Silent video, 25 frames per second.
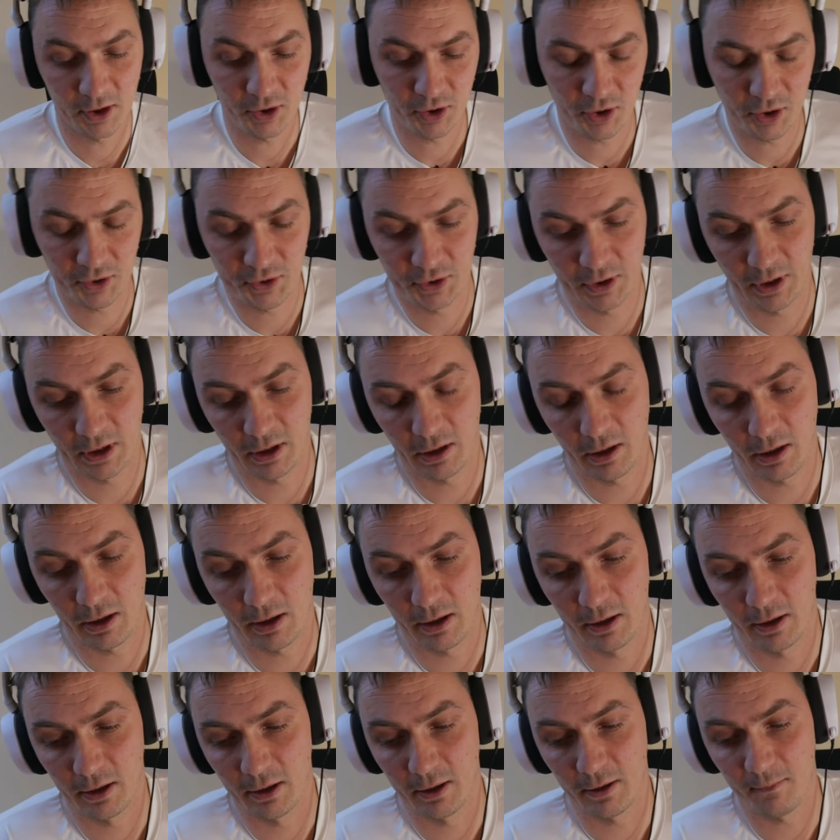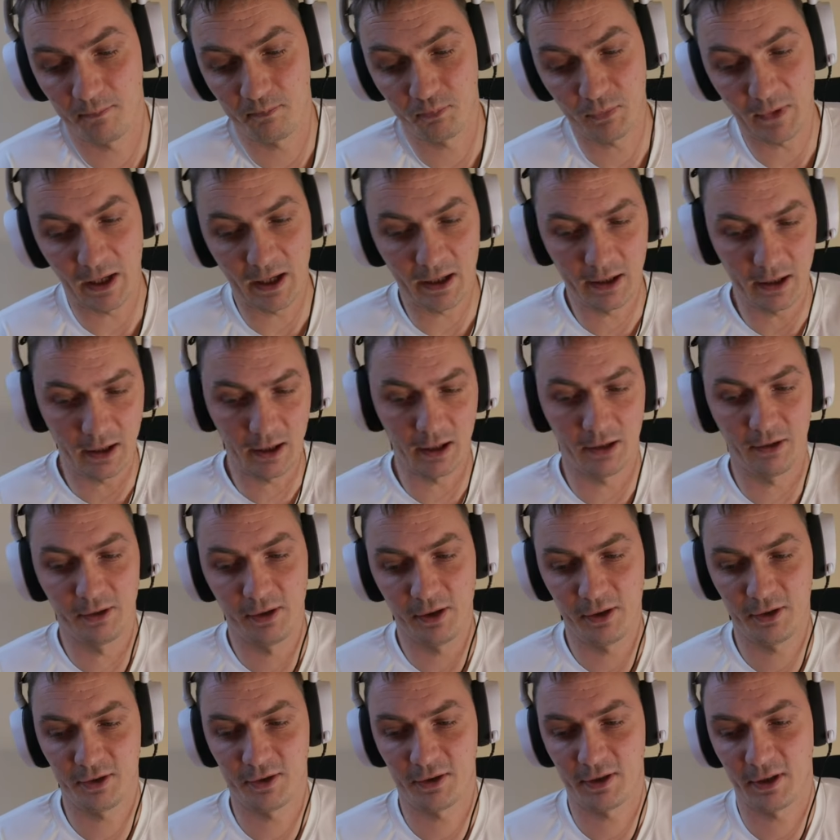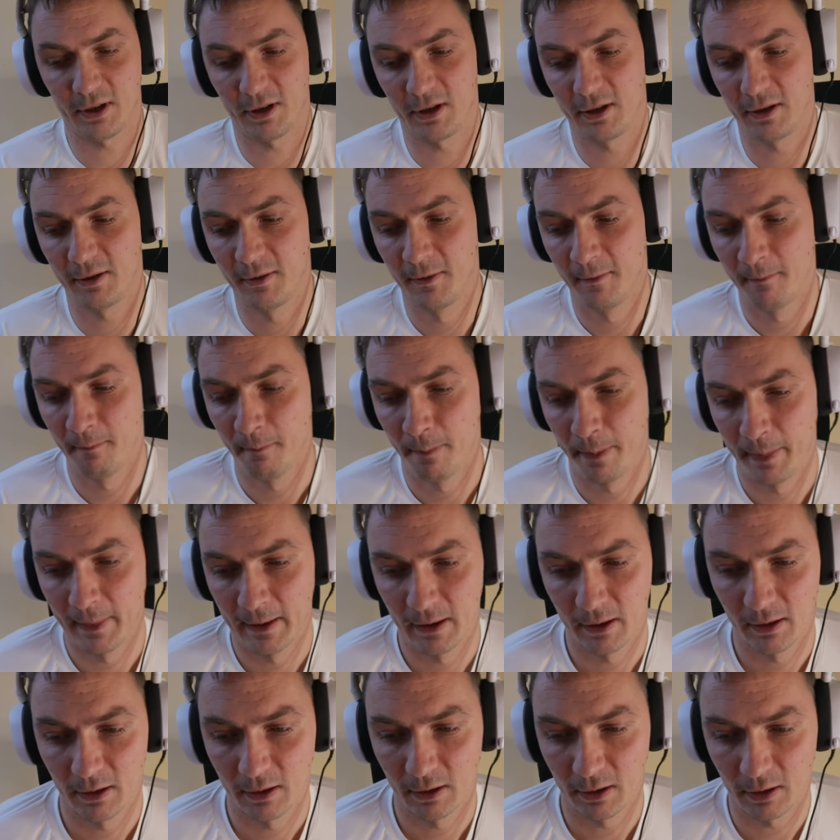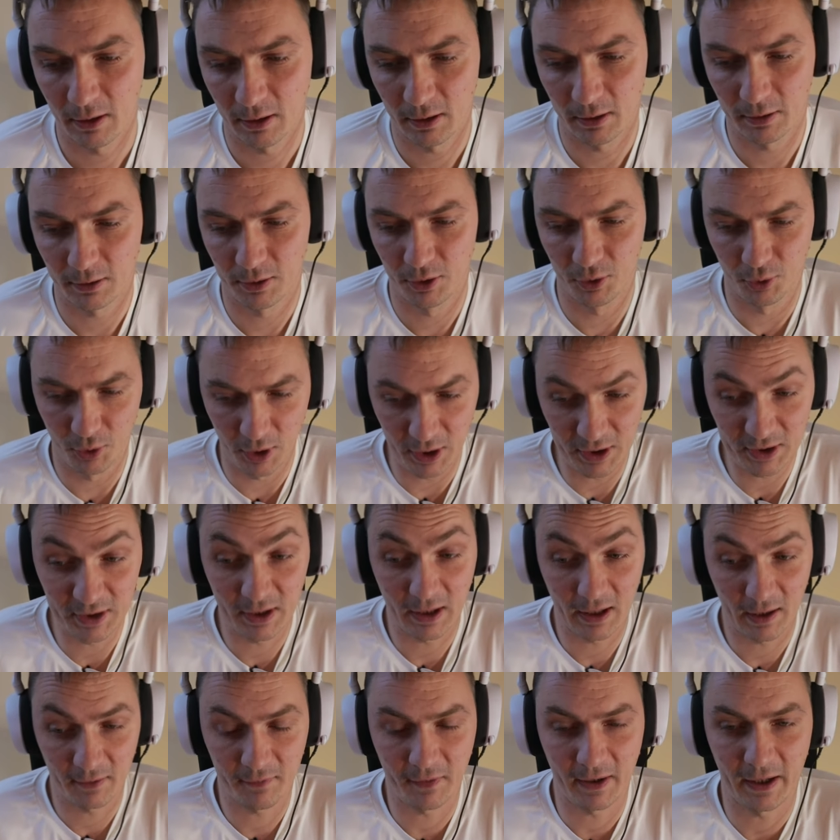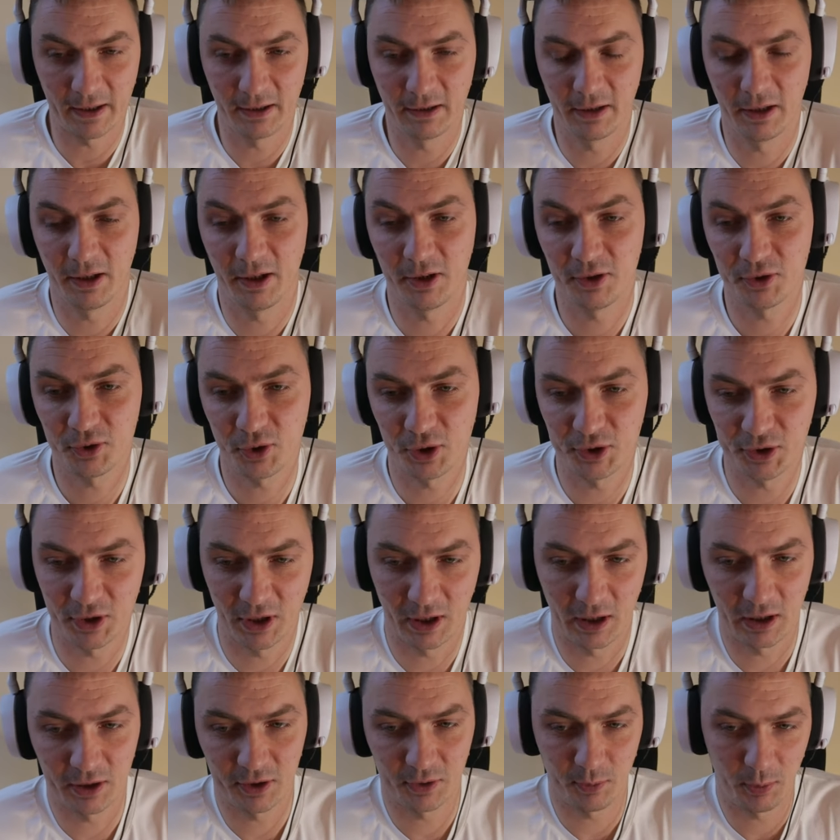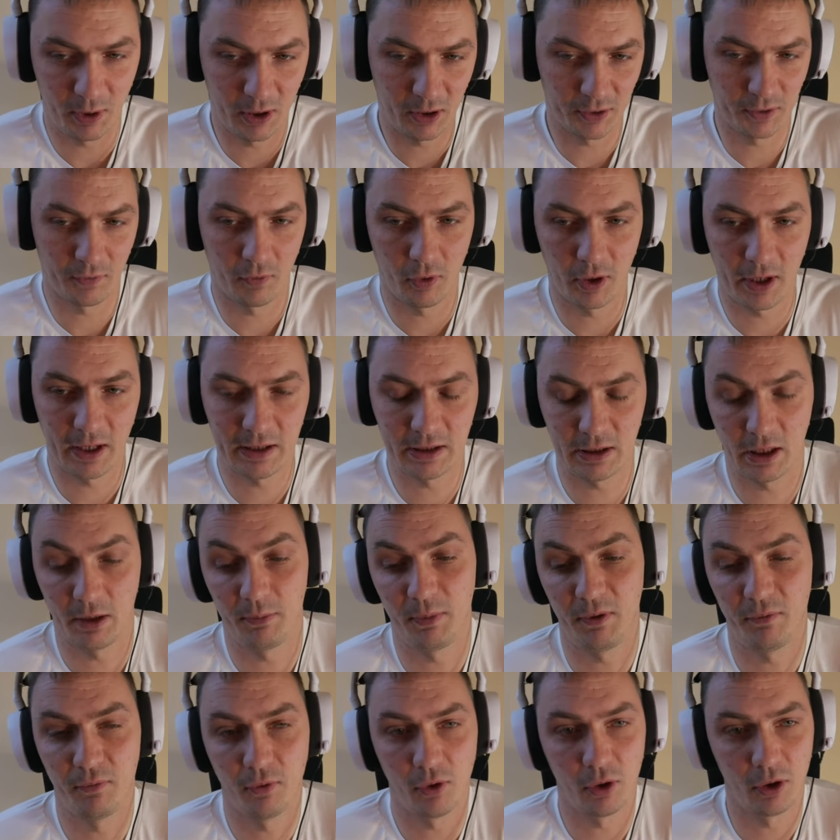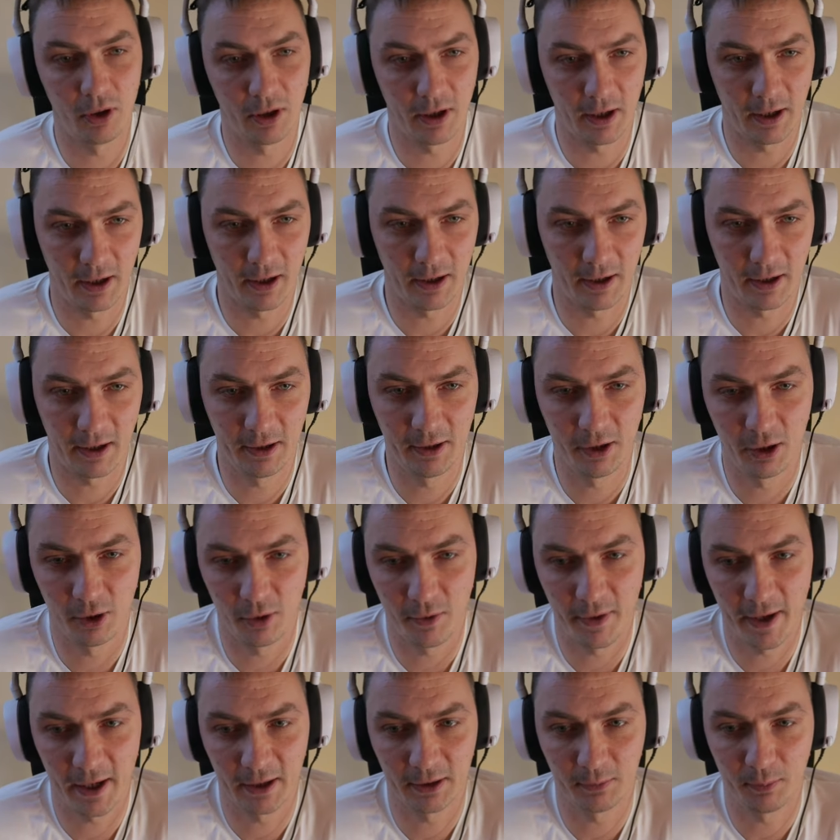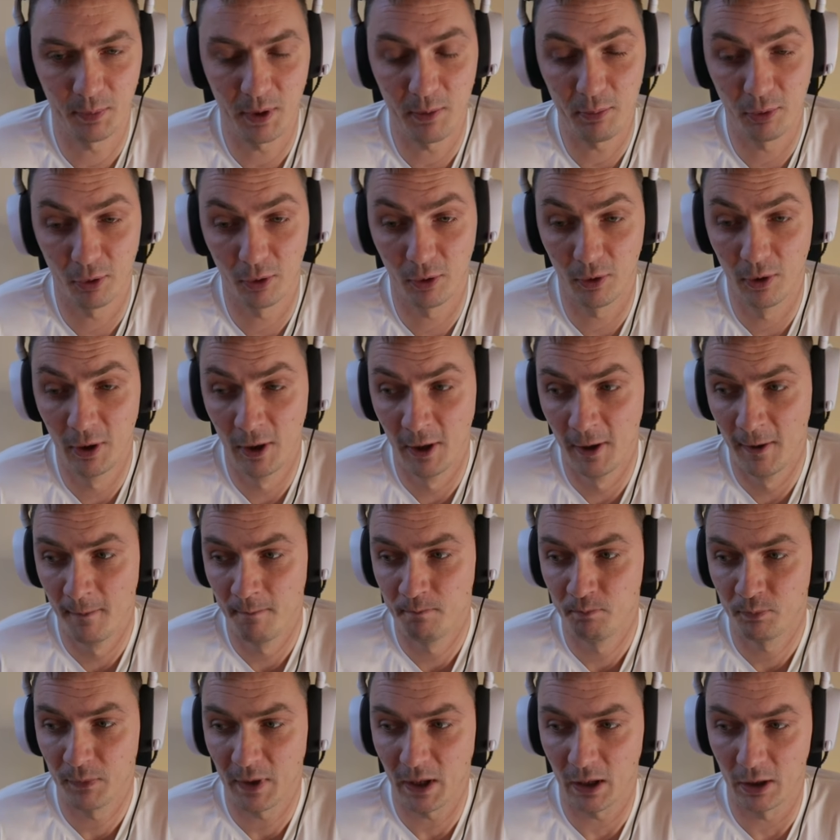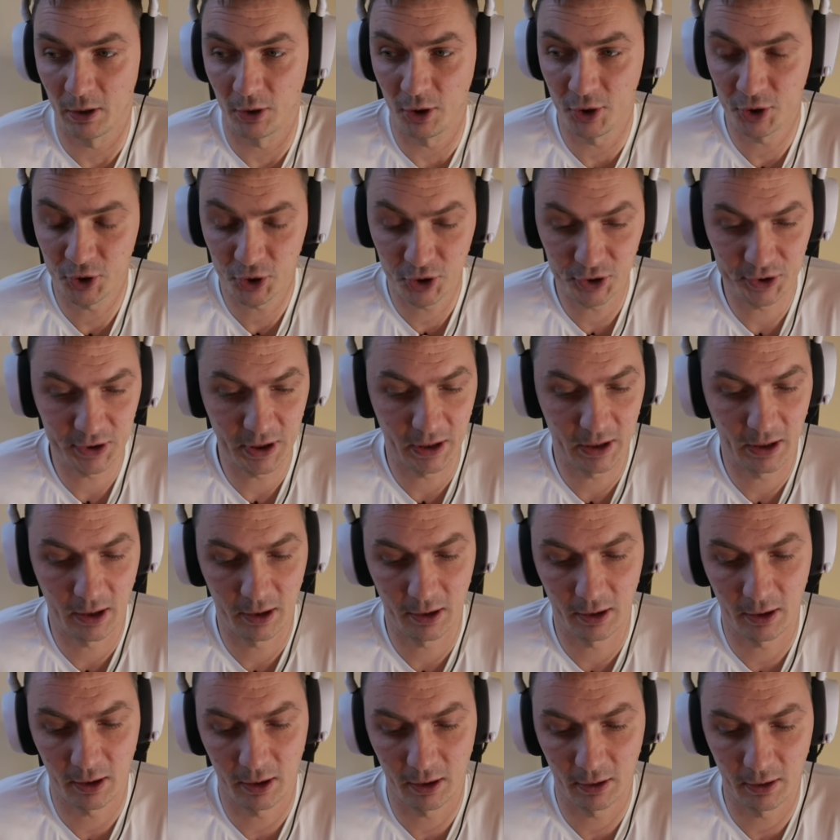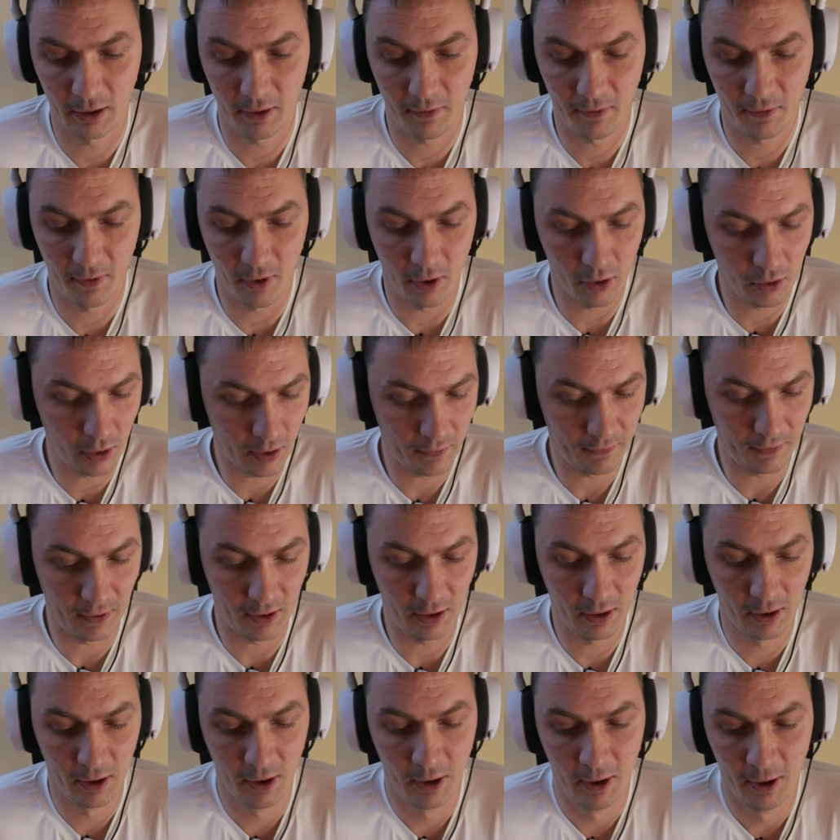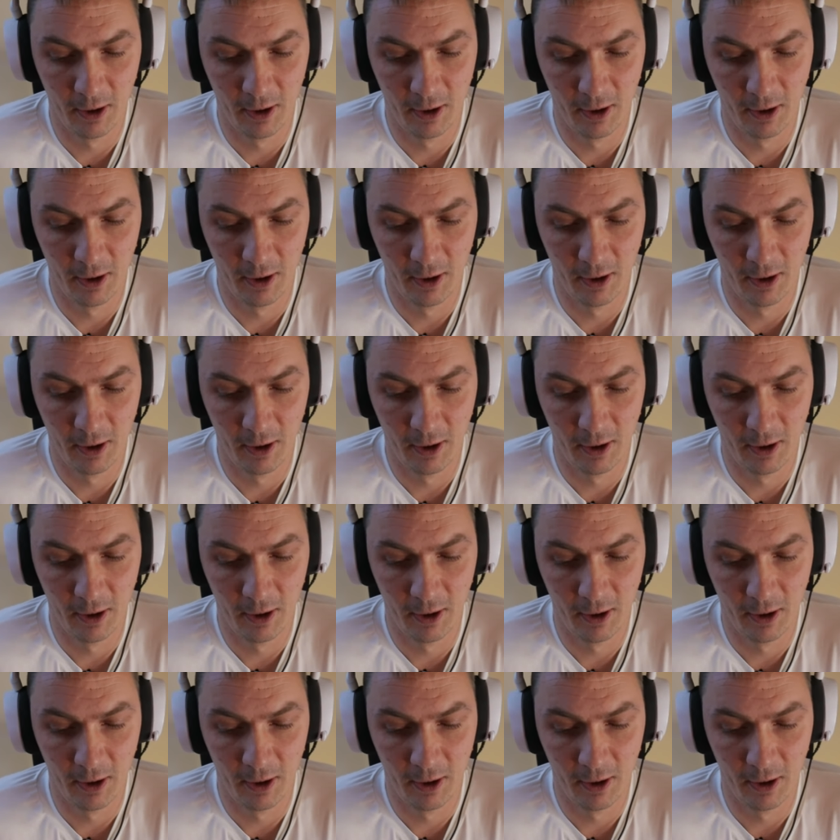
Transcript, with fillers: interesting. Again, this the reason I find it interesting is because of what I said before. I know that people are interested in ethnography.